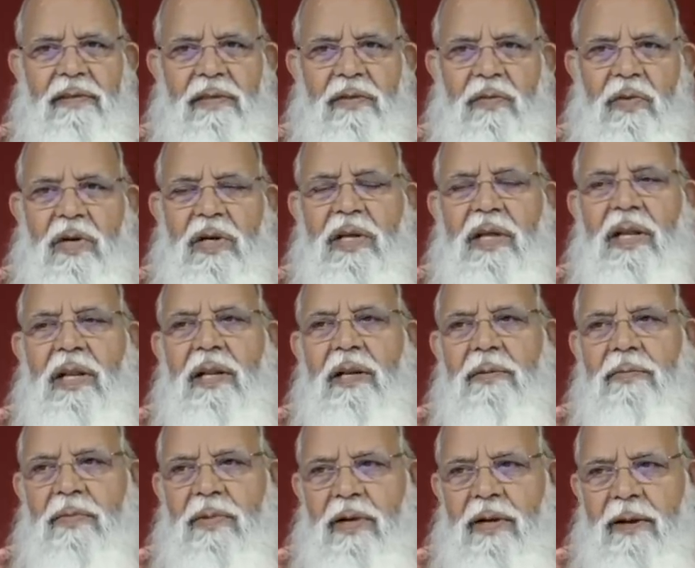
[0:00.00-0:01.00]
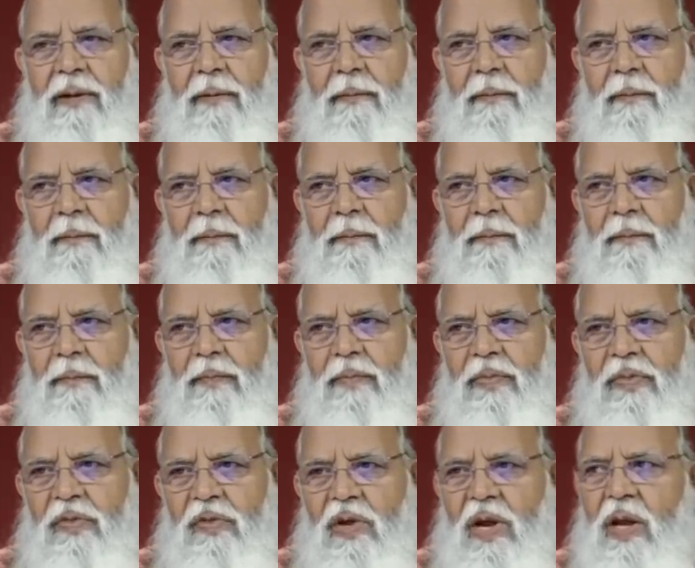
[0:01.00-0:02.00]
What can I
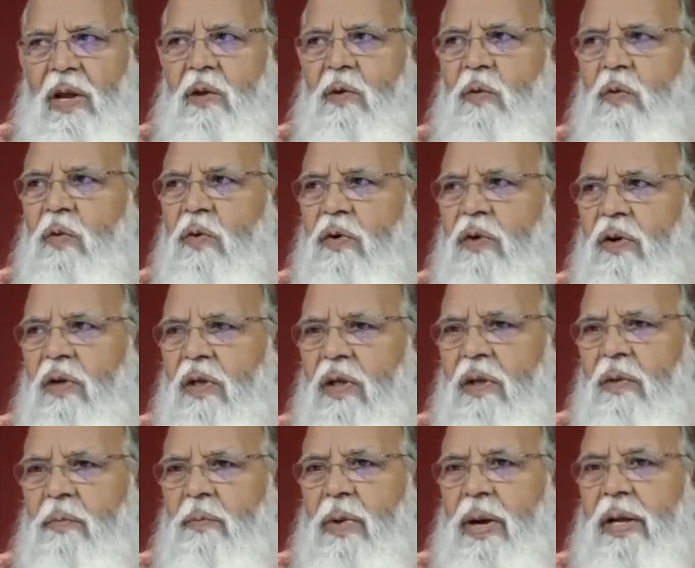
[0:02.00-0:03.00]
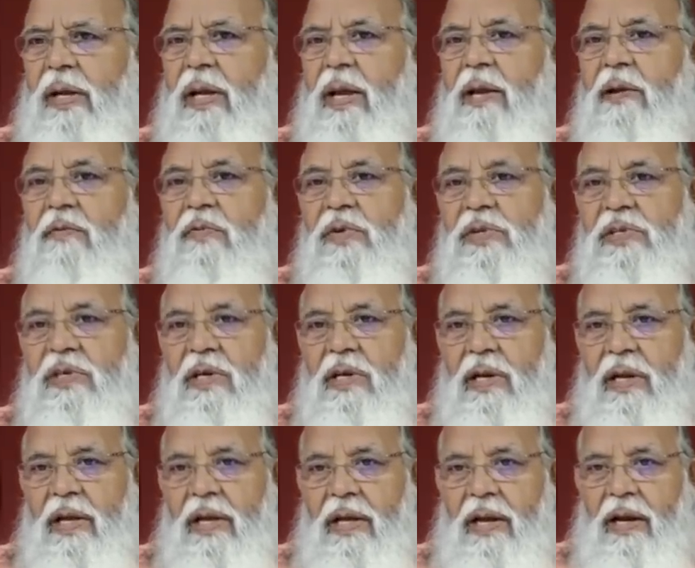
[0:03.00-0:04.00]
reply? I told, by
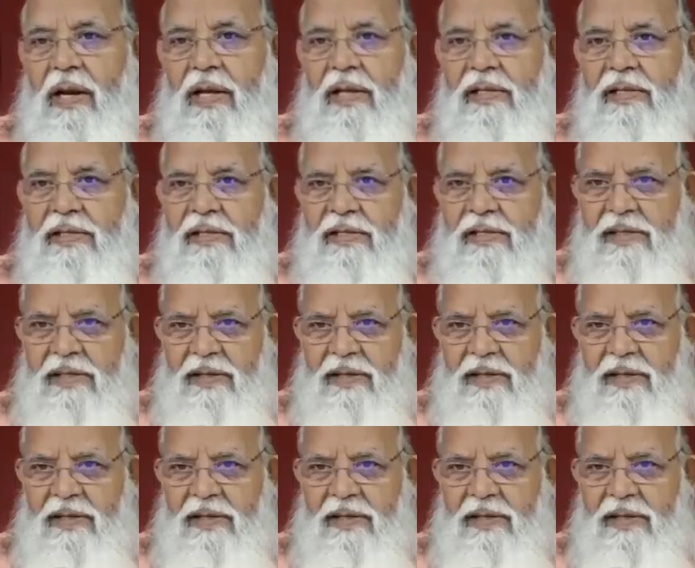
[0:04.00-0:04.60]
Kingfisher Airlines.